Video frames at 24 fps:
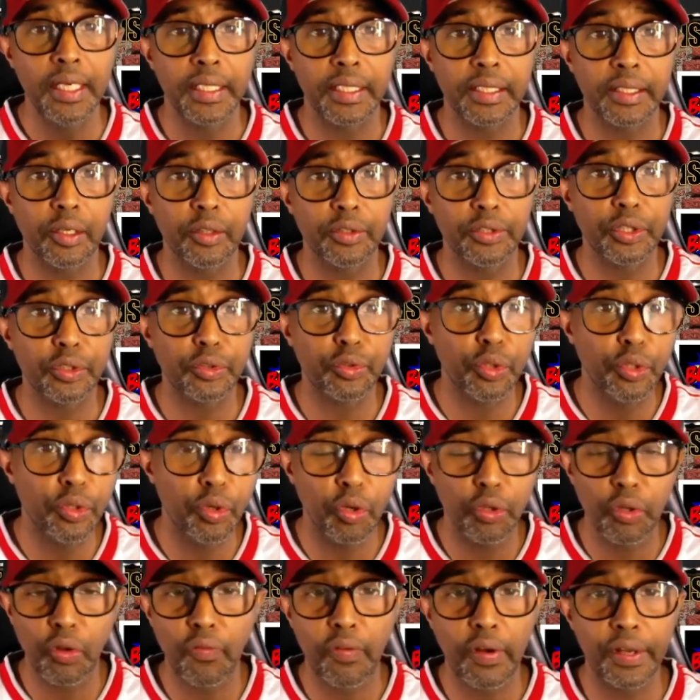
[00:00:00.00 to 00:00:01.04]
you know, doing
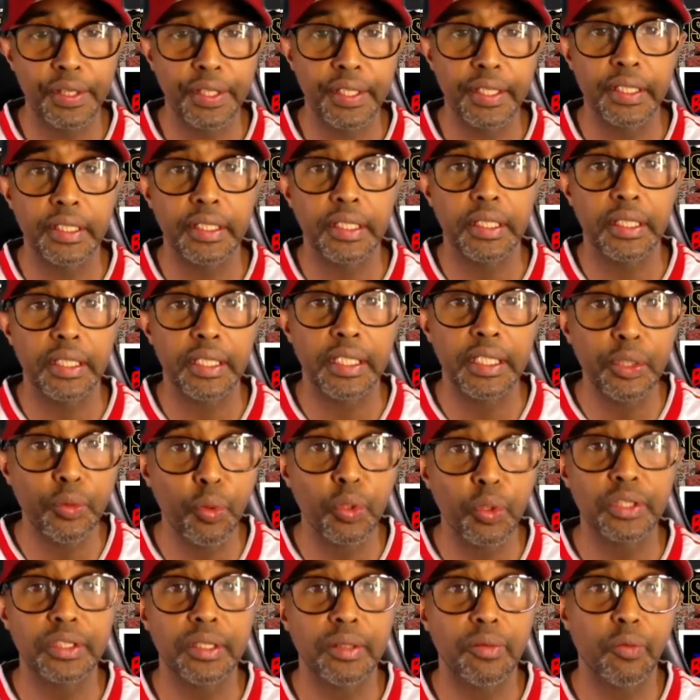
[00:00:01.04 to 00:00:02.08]
all the running, he
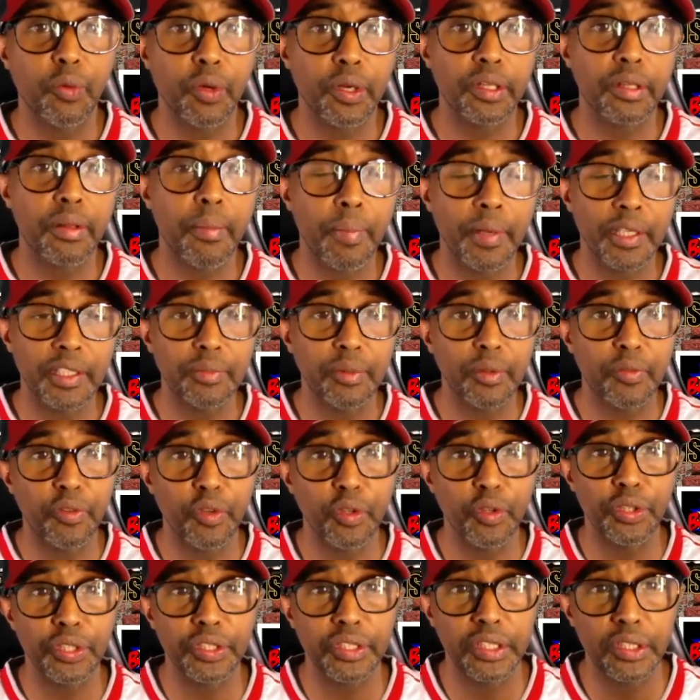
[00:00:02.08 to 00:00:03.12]
was one of the best
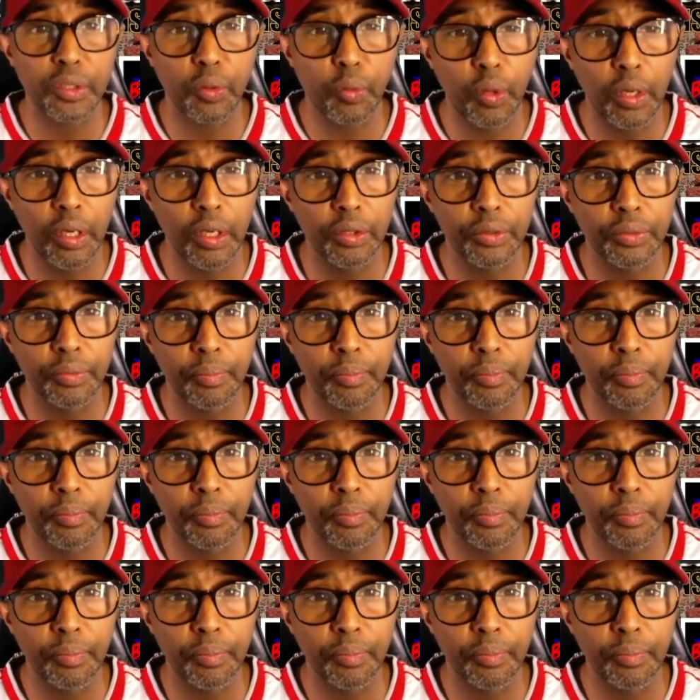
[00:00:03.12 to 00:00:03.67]
midfielders in the world.